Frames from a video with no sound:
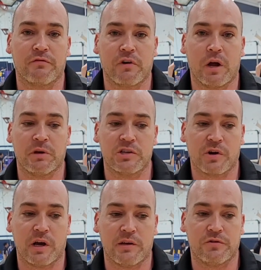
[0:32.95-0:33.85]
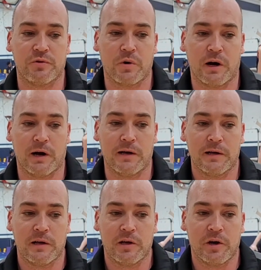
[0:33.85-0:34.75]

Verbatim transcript: Fremd, I tried to uh,